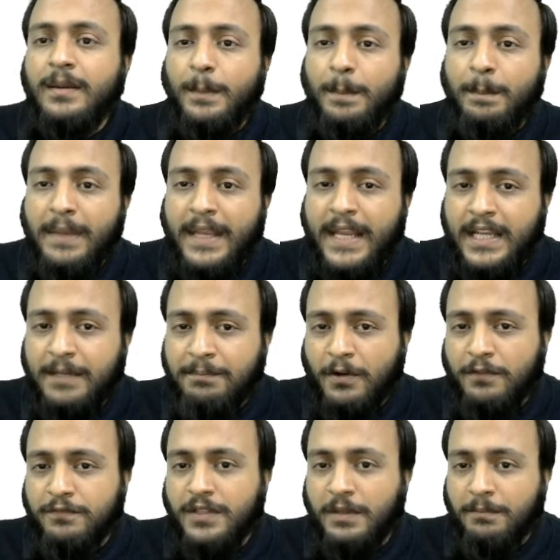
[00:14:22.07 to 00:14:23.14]
made up
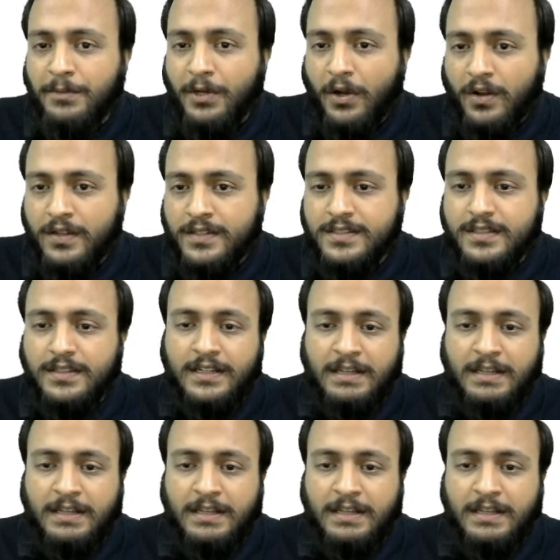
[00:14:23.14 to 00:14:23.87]
of the bronze